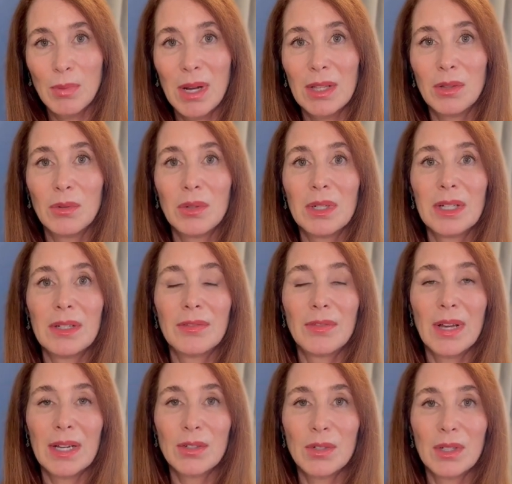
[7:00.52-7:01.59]
pylori
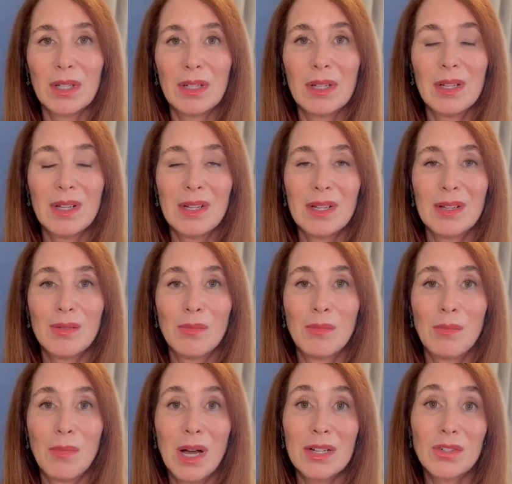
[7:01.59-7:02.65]
infection,
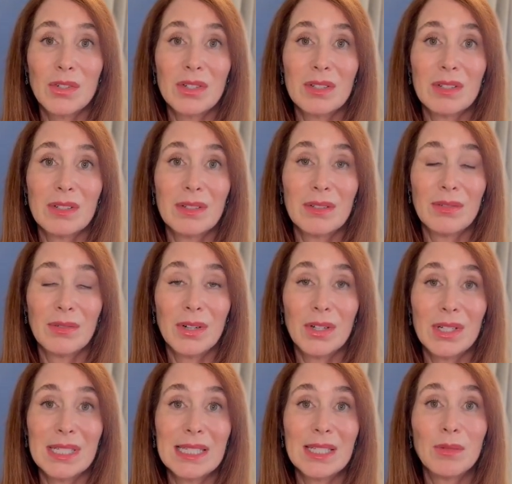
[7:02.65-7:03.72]

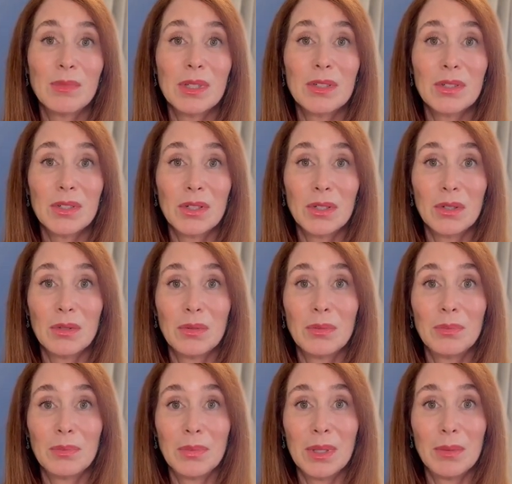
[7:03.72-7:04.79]
very similar to
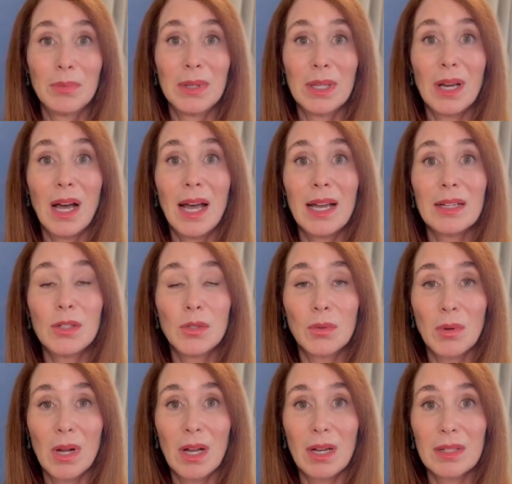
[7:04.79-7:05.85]
PPI
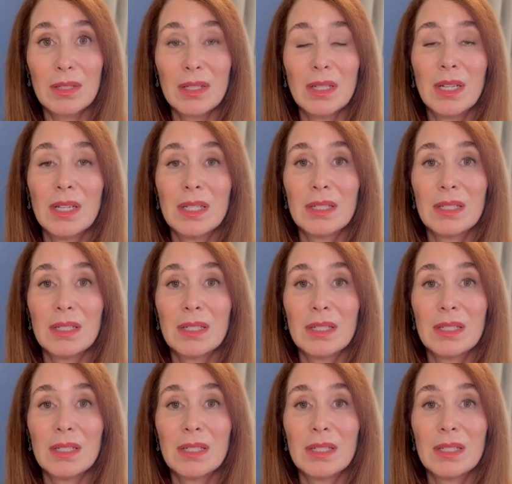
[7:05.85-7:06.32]
drugs,